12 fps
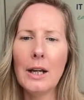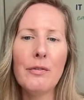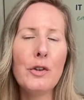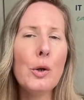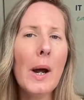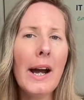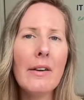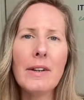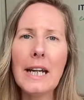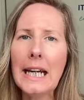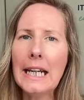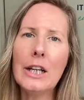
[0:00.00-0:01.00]
If you have
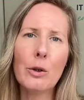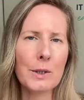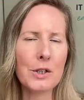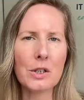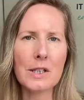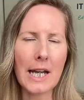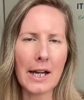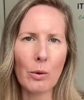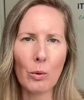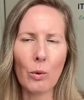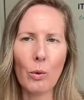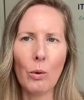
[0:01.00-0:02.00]
any questions at
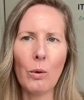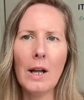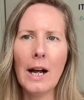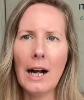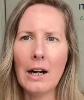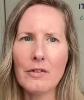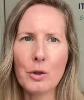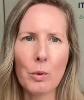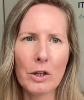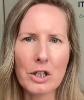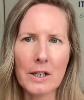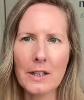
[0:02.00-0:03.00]
all after
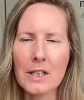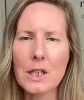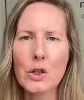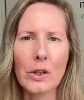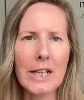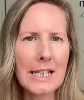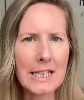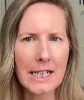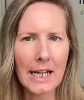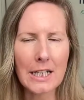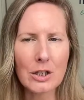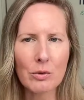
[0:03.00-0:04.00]
watching this, don't
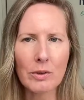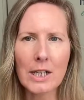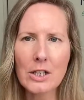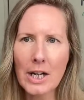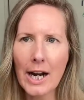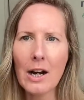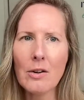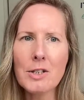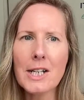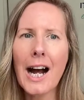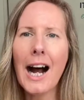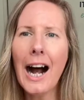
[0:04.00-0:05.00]
hesitate to reach
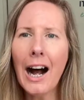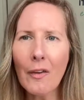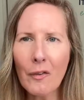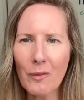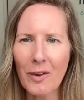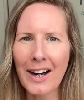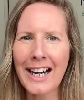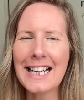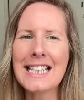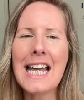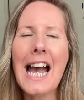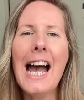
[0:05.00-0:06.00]
out.
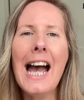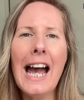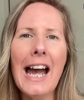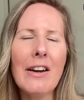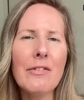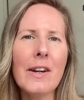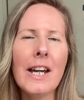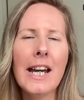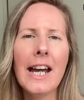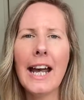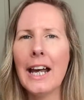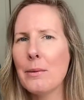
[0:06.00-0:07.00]
Otherwise, have
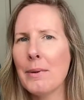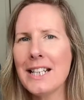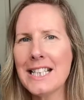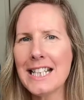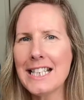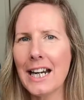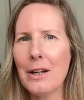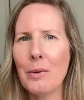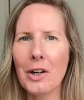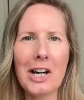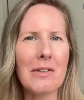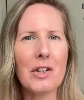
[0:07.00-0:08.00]
an amazing day
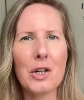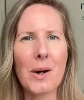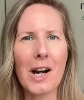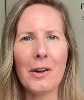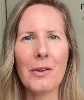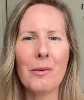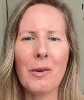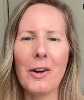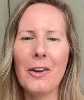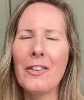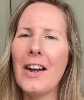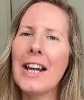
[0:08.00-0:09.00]
wherever you are in the
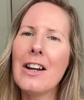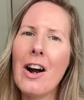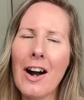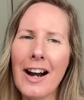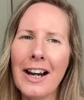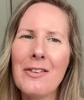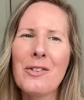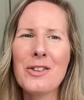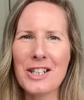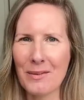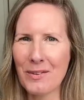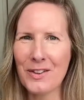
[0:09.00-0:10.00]
world, and I will
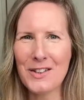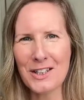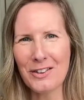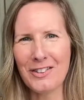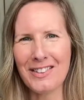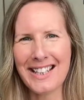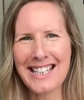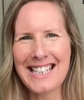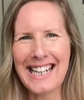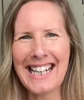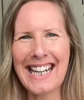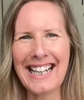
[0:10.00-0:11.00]
chat with you soon.
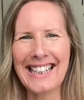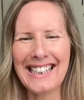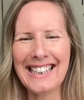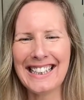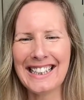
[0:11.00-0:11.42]
Take care.